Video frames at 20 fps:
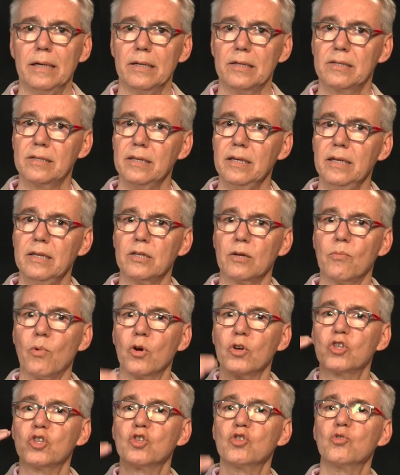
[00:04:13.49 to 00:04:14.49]
Cities are
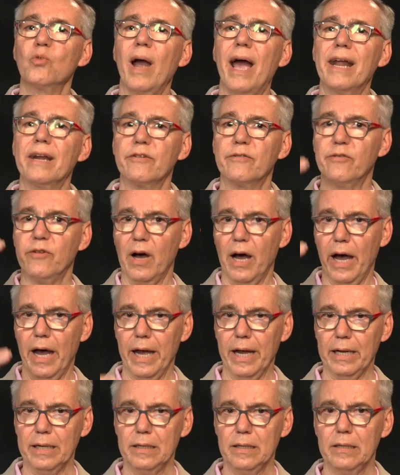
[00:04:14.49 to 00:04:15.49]
more
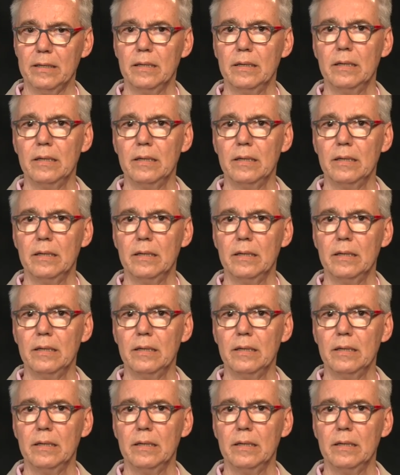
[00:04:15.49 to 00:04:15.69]
stratified.